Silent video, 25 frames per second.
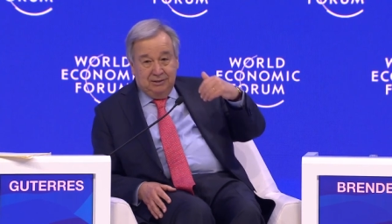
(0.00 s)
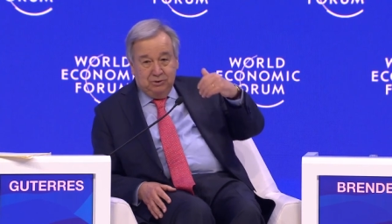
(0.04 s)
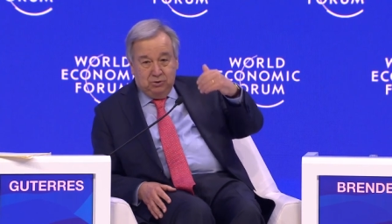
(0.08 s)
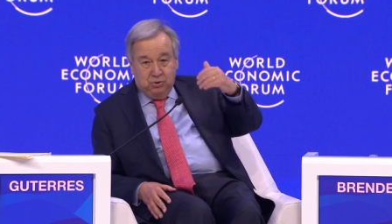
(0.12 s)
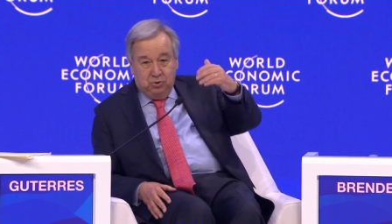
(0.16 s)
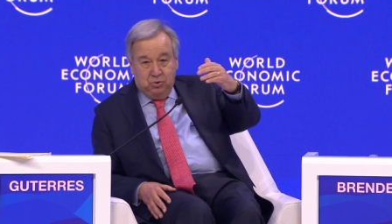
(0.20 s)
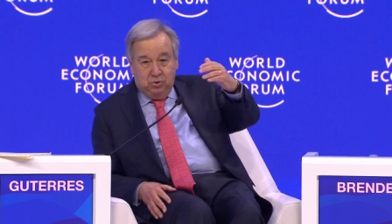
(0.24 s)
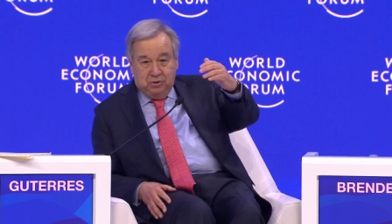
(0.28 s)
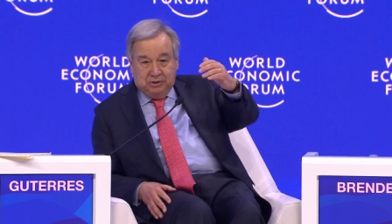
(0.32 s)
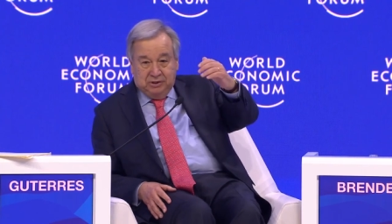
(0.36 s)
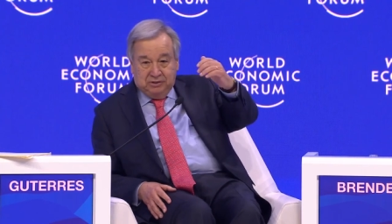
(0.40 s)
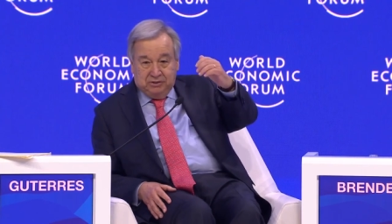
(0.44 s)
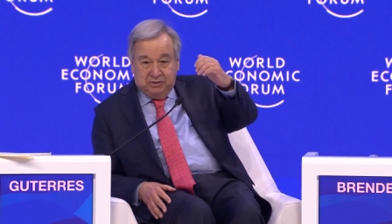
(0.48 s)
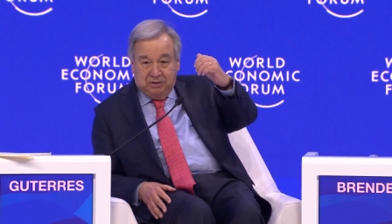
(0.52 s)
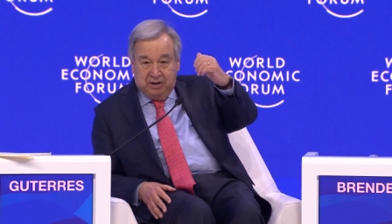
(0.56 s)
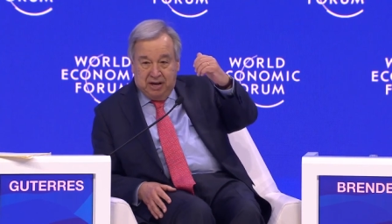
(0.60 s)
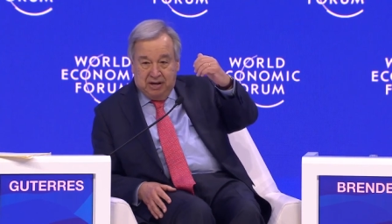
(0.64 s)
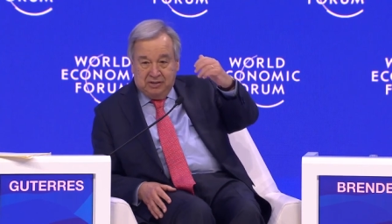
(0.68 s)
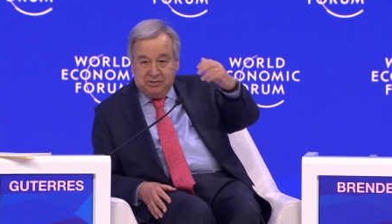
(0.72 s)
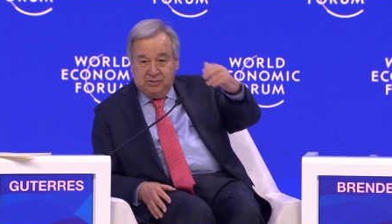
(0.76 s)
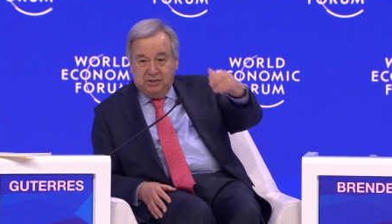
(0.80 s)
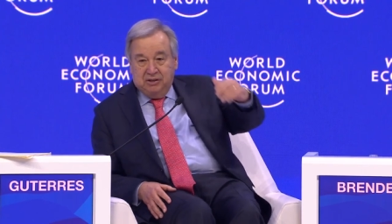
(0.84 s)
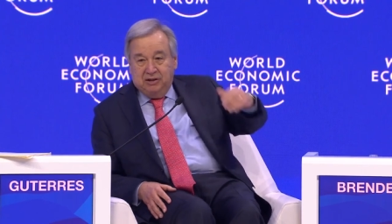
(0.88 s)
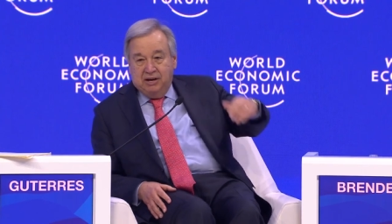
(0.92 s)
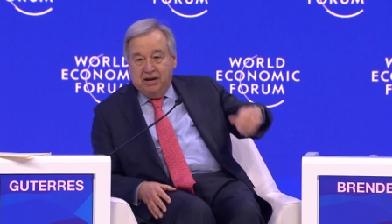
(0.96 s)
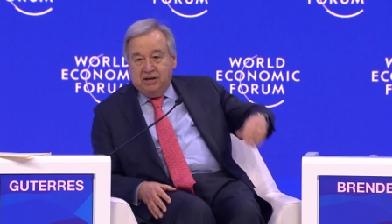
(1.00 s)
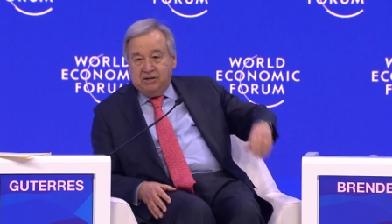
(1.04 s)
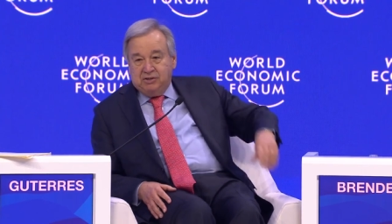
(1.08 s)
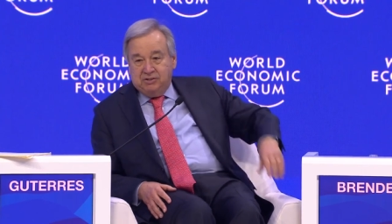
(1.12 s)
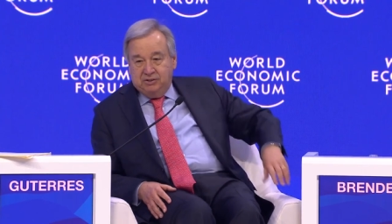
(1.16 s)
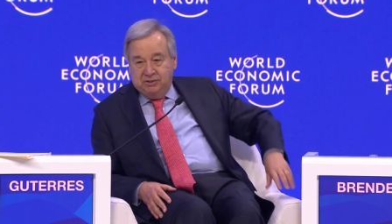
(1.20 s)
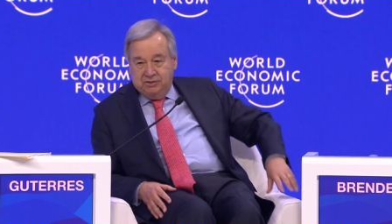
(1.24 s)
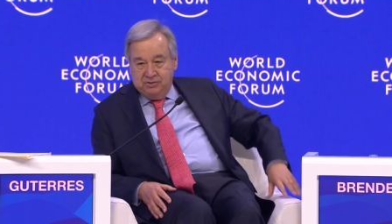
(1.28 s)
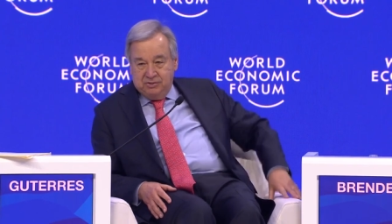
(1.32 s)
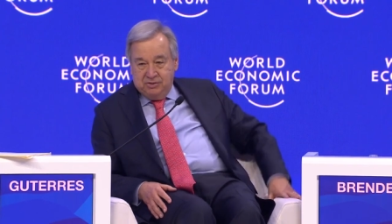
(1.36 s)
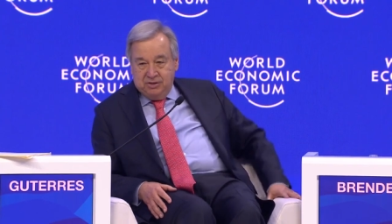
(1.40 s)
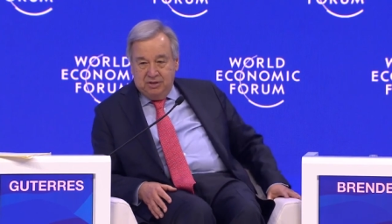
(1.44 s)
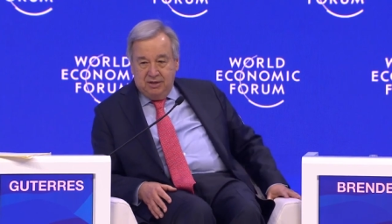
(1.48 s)
to look at the next
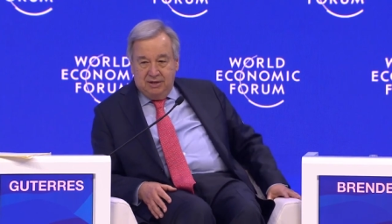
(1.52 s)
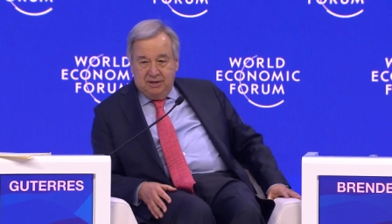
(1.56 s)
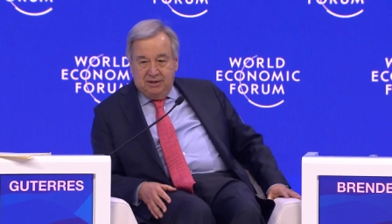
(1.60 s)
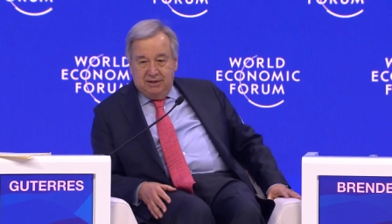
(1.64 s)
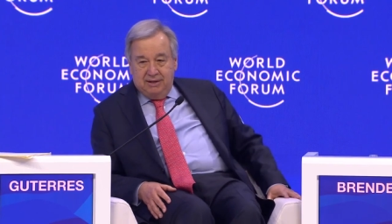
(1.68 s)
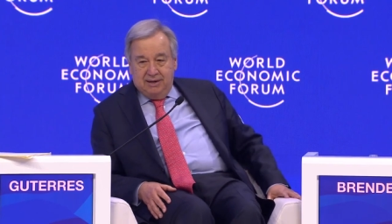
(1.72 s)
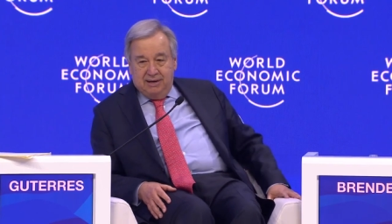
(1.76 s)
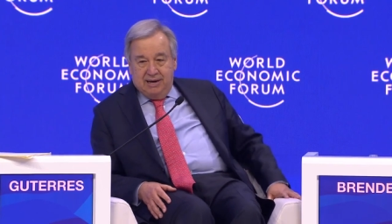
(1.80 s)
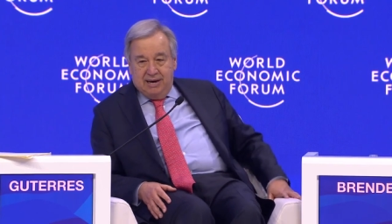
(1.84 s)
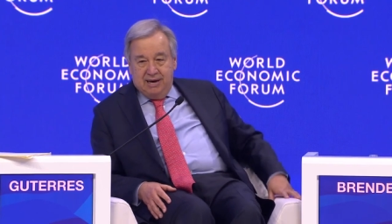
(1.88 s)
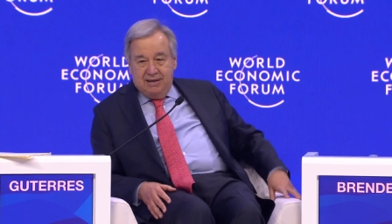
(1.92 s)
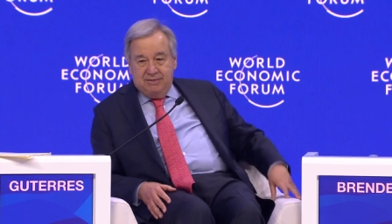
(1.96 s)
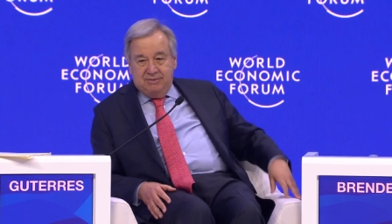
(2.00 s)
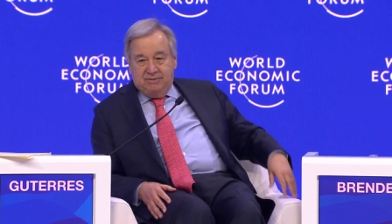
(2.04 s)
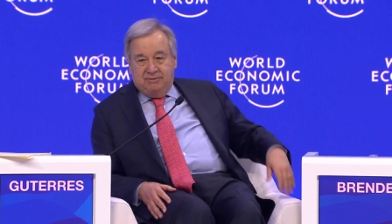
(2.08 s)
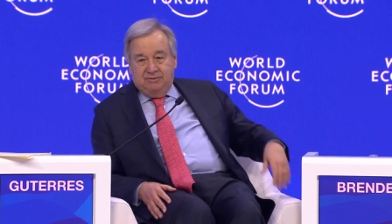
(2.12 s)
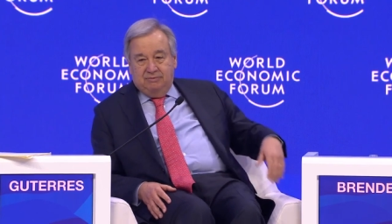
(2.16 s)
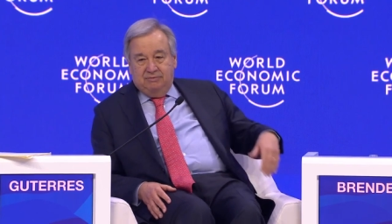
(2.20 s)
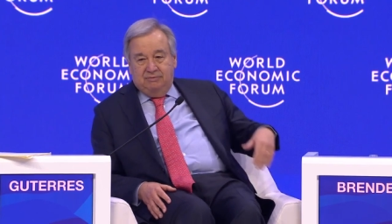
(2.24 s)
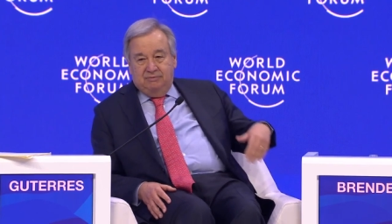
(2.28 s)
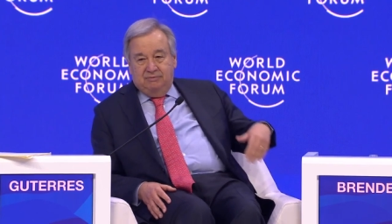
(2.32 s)
elections. And